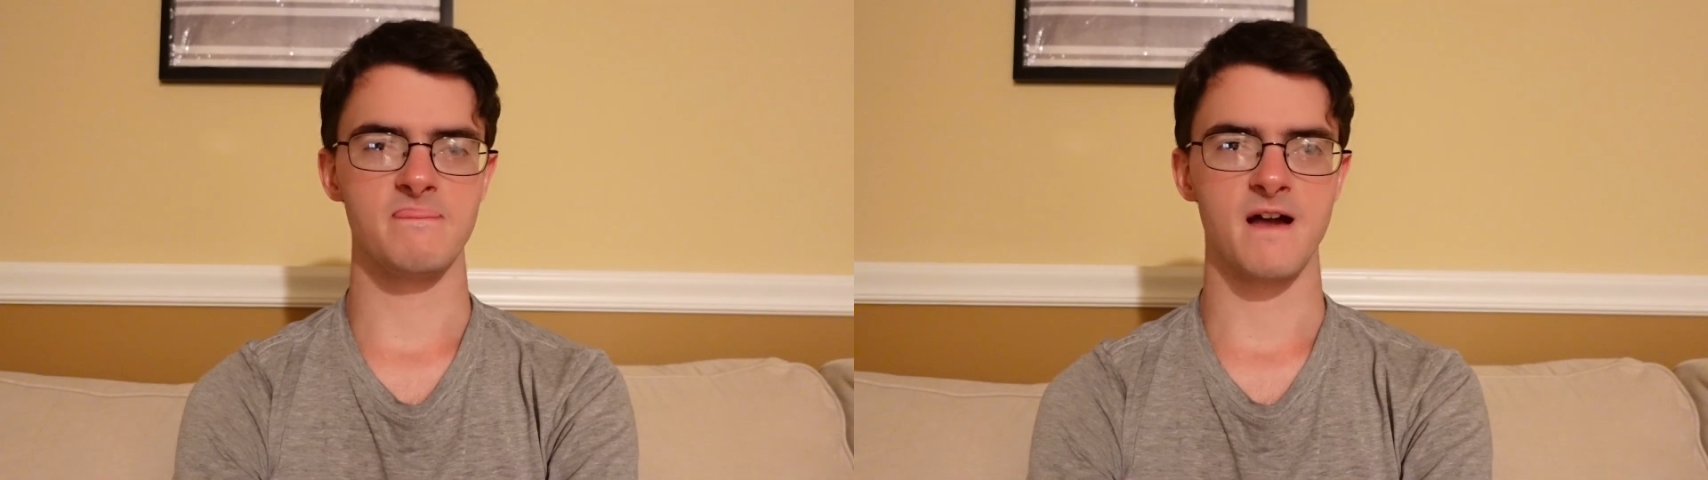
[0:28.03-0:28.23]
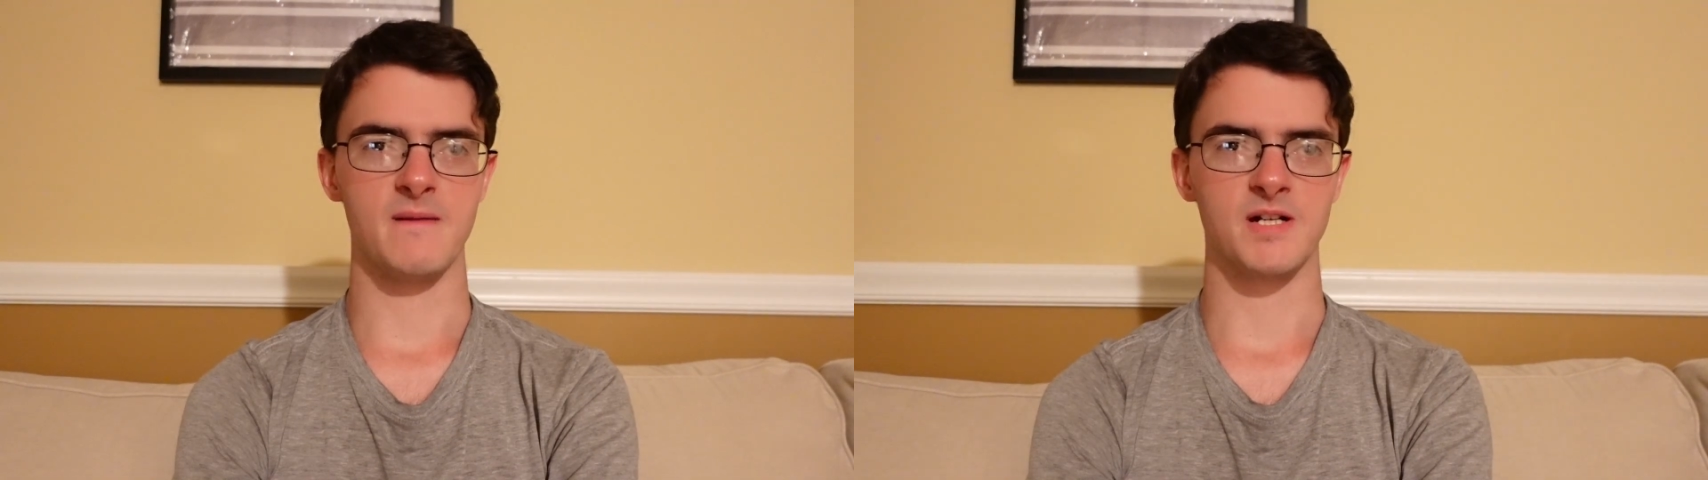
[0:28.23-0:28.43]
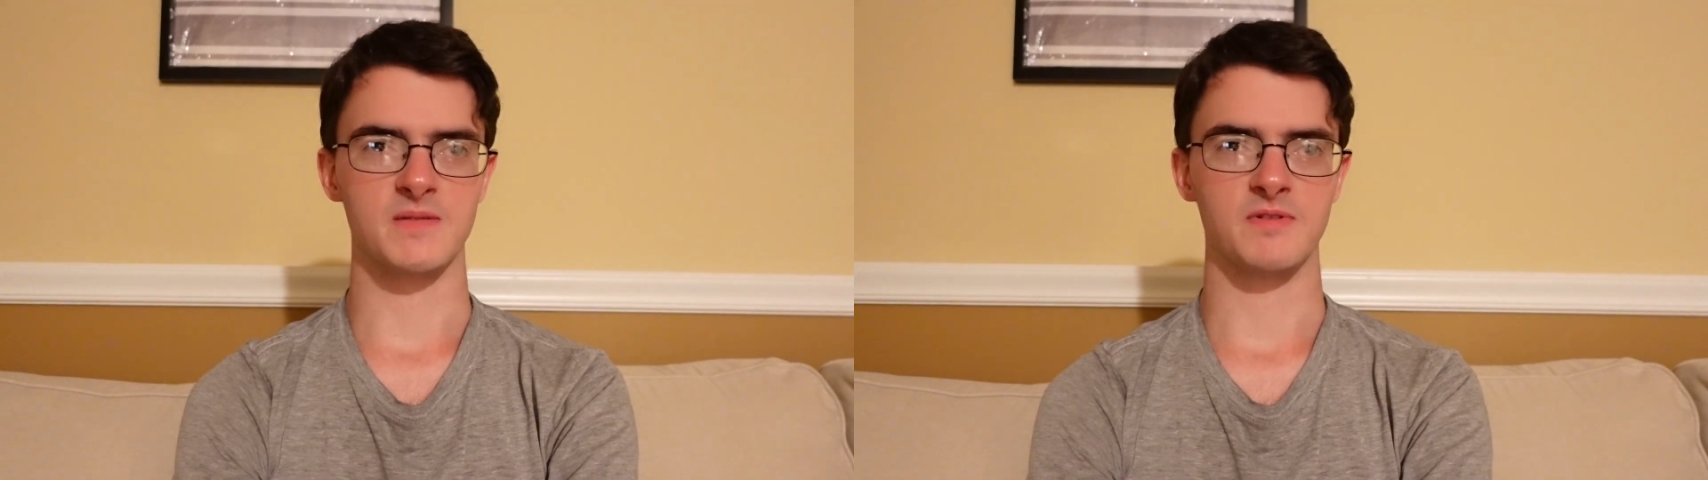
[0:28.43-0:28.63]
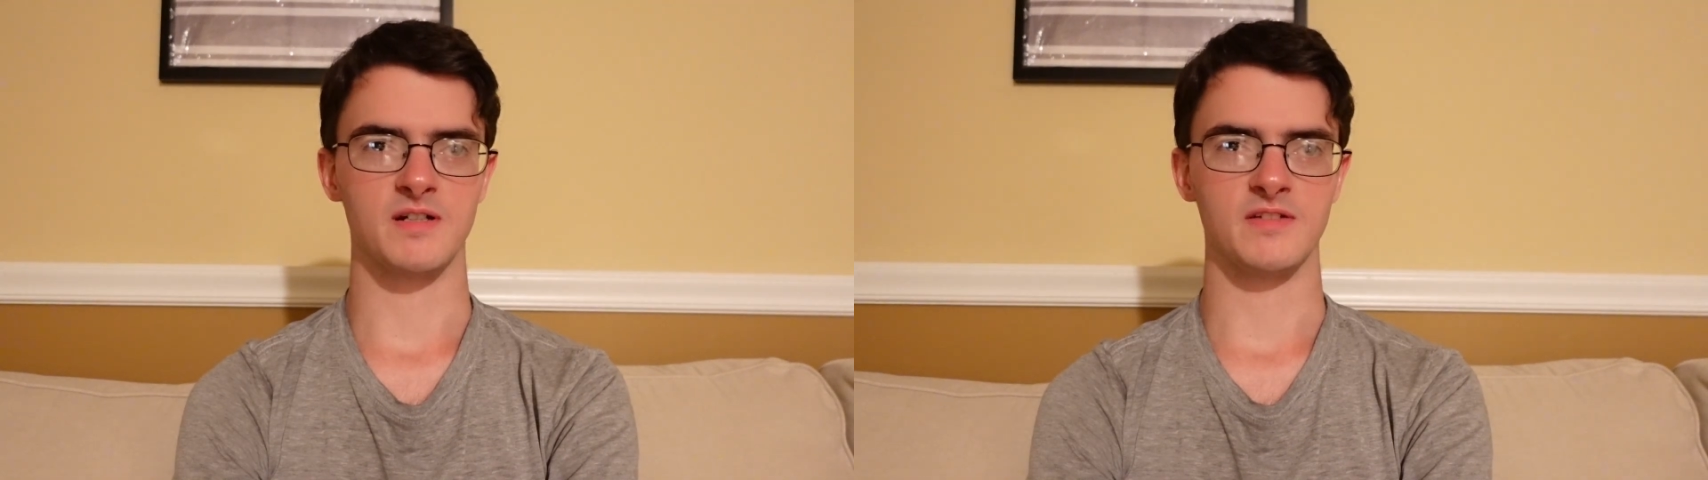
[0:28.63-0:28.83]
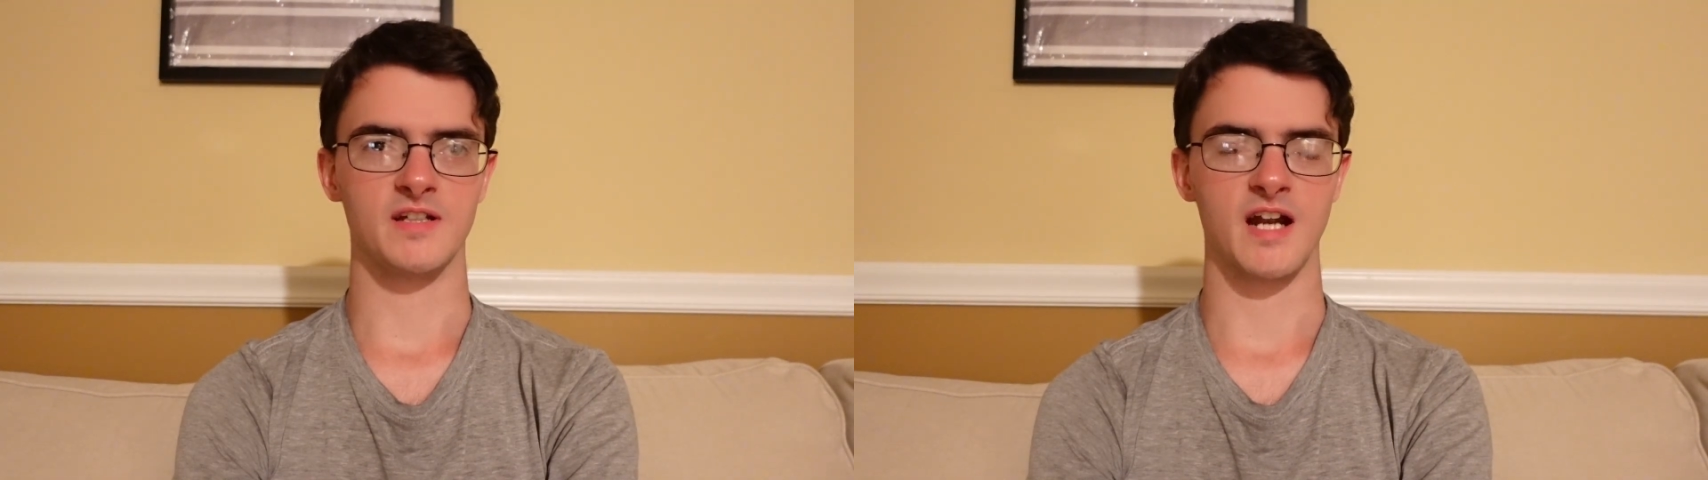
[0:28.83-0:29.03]
Not much
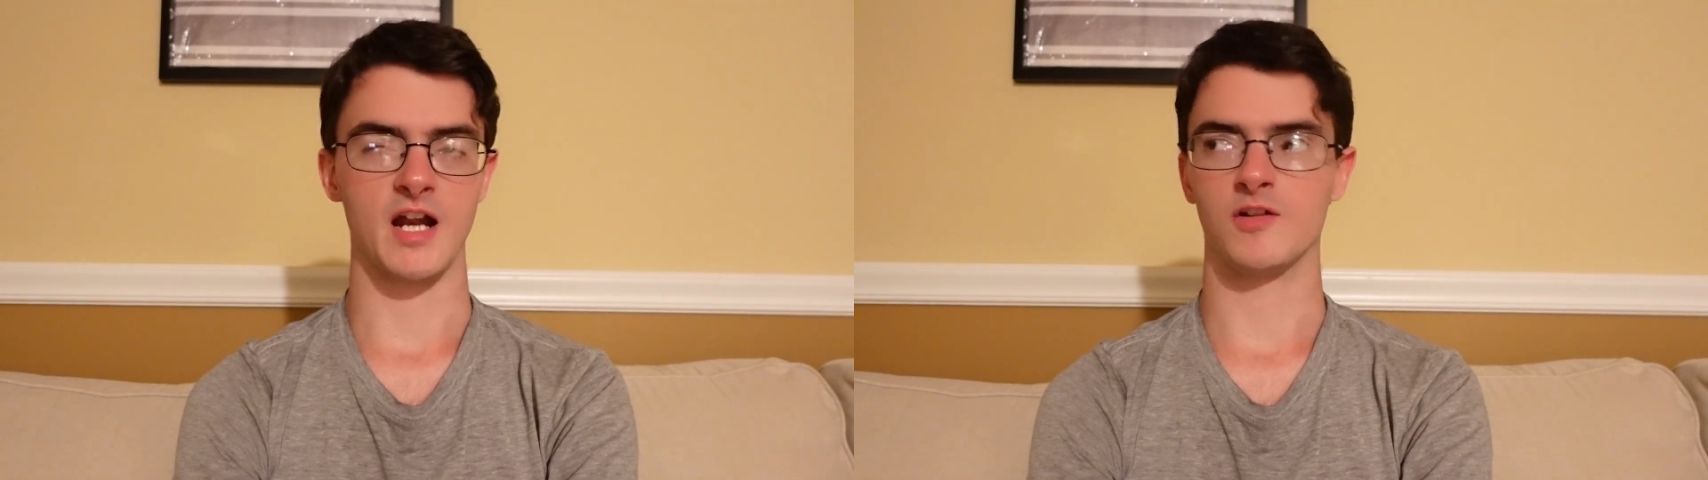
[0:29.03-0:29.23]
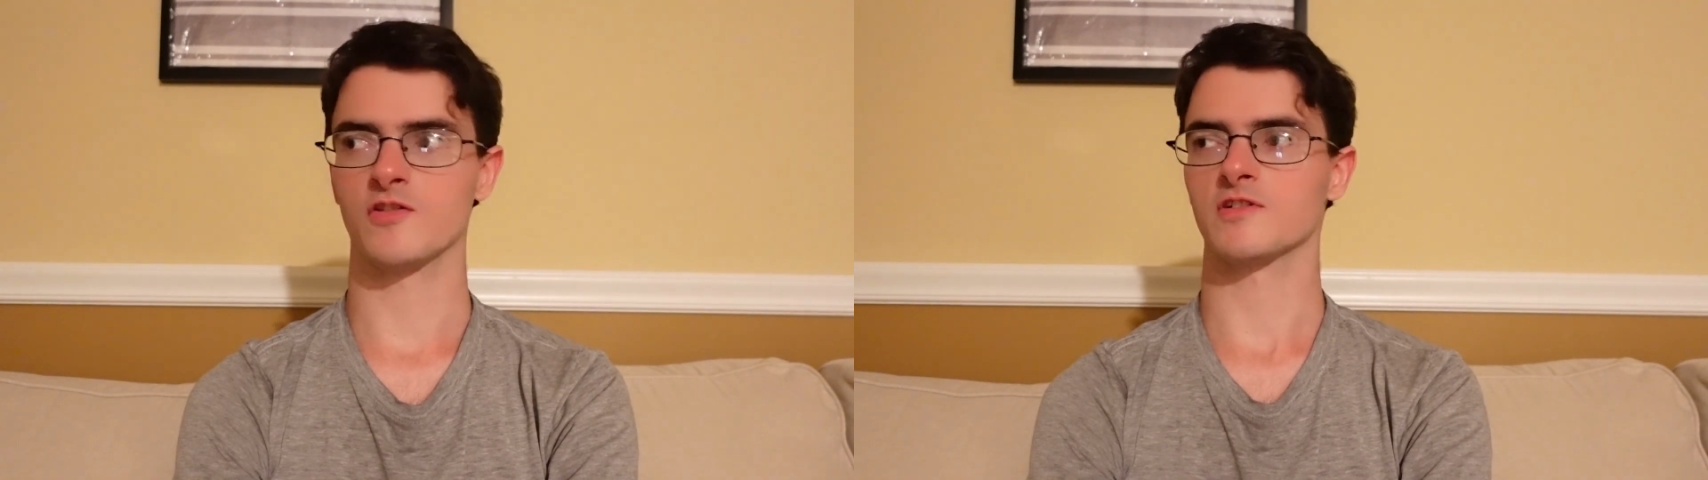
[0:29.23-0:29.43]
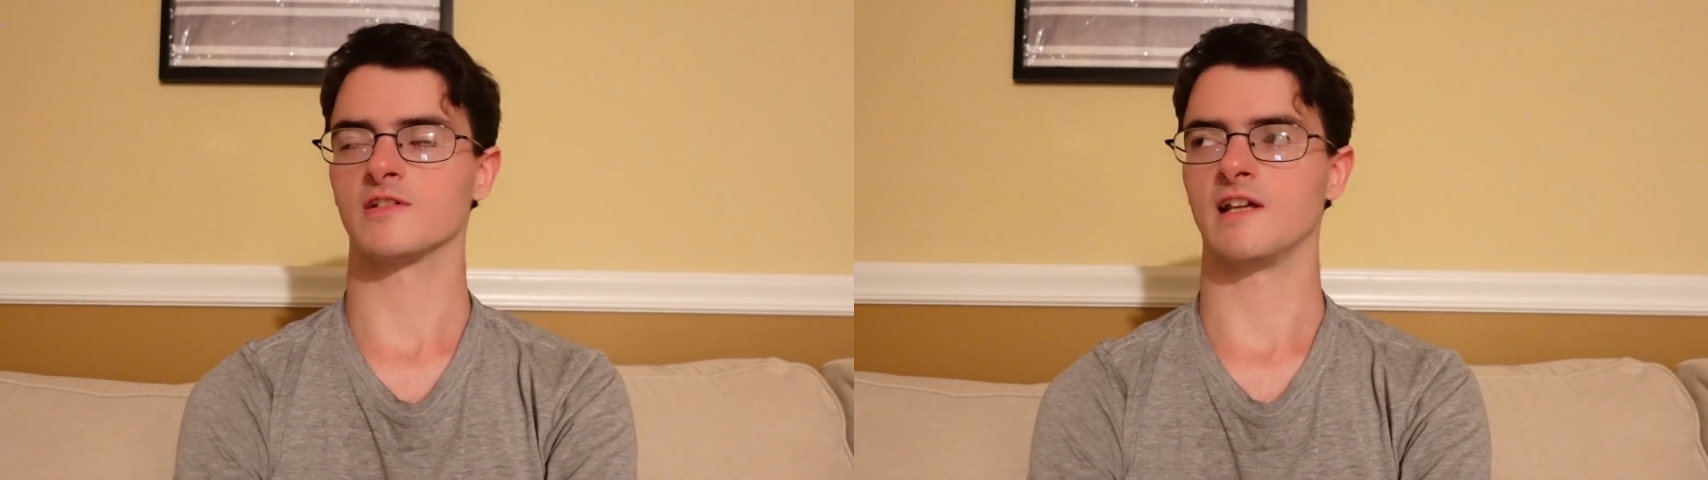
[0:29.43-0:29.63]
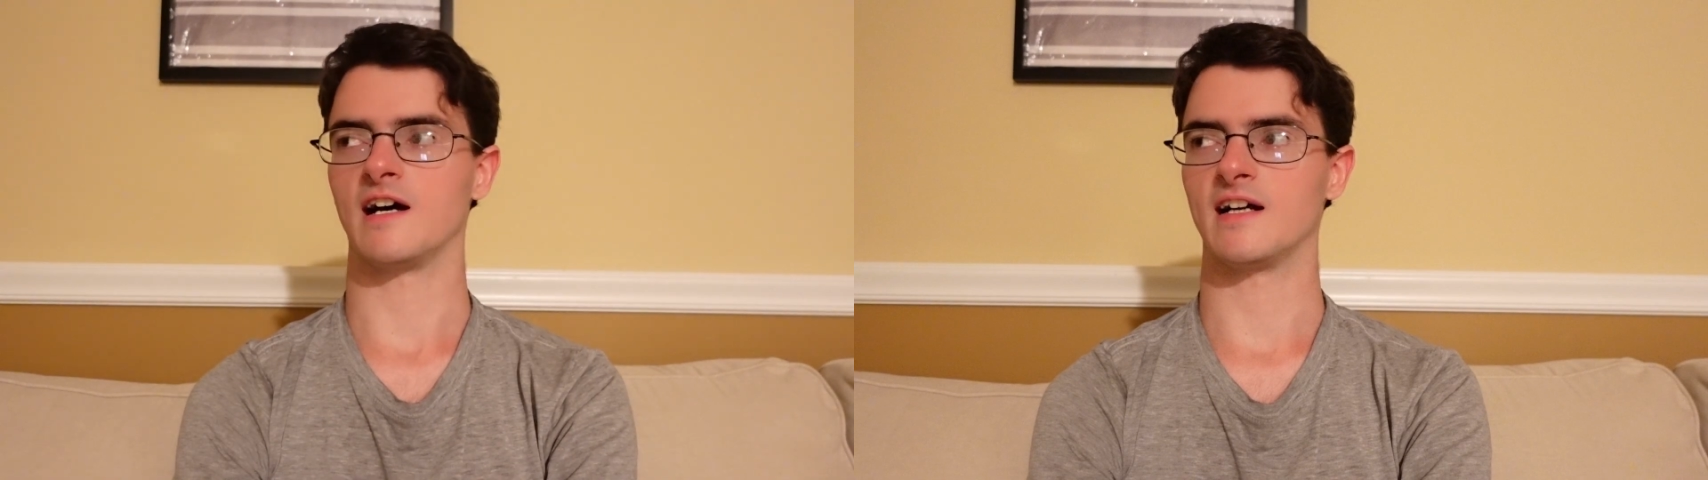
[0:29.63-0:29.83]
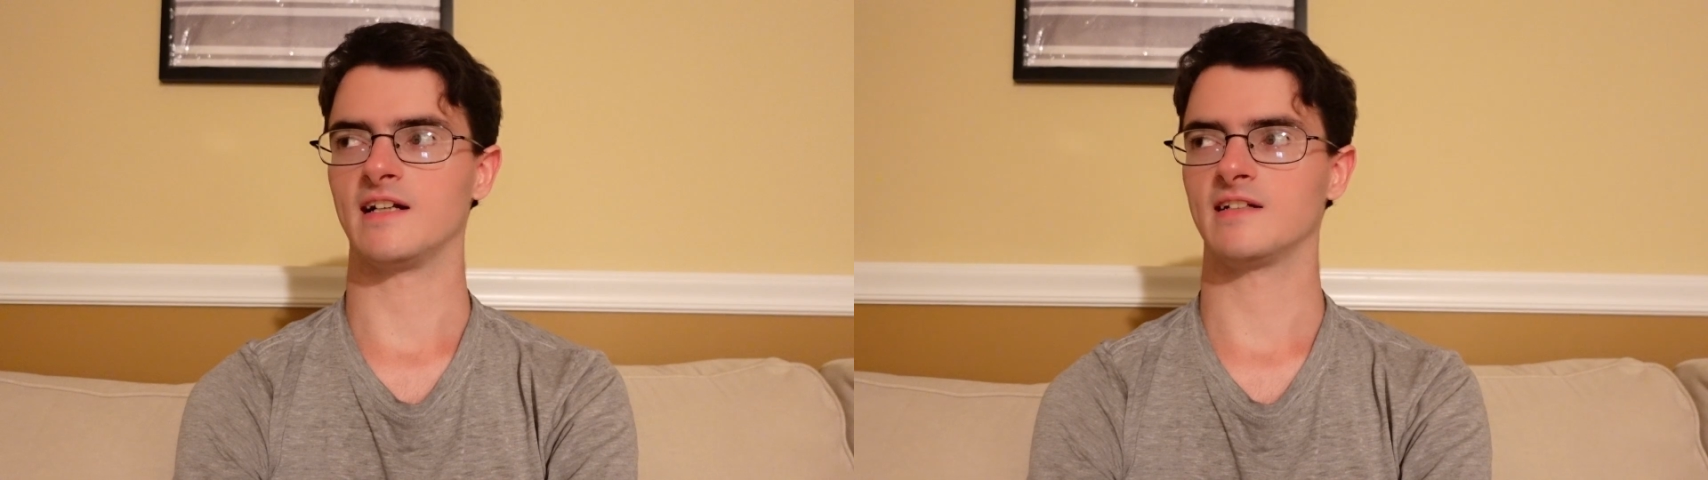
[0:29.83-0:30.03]
beyond that. I know there's a
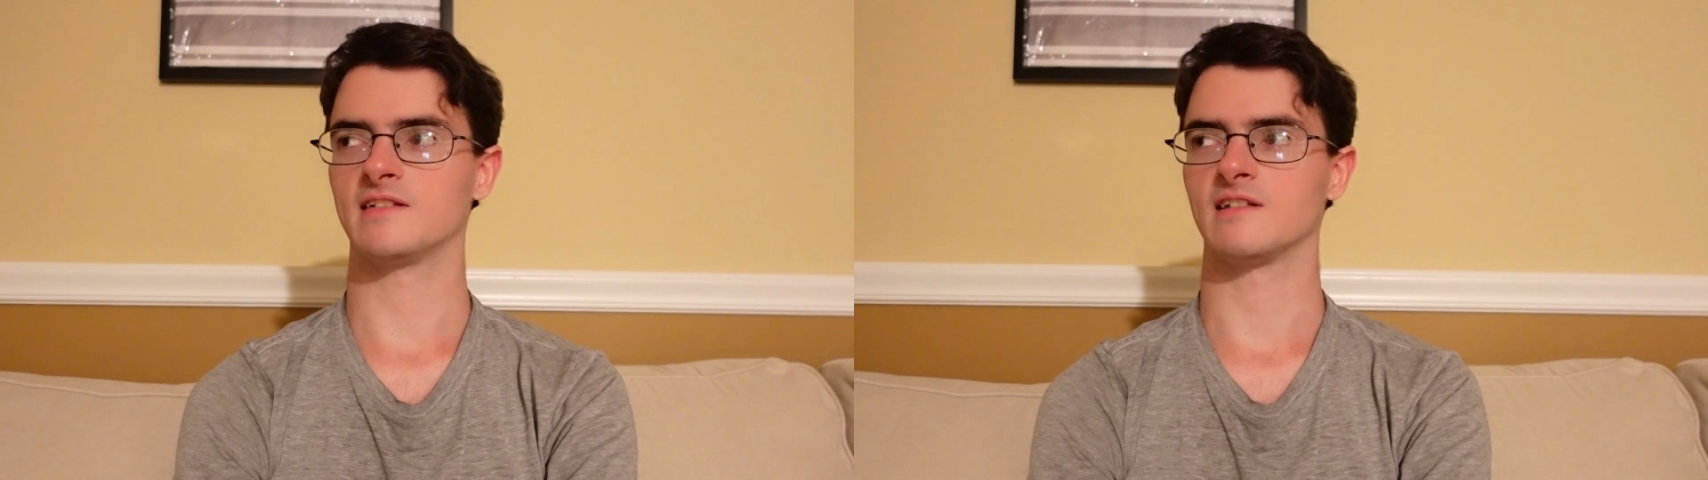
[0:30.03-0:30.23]
line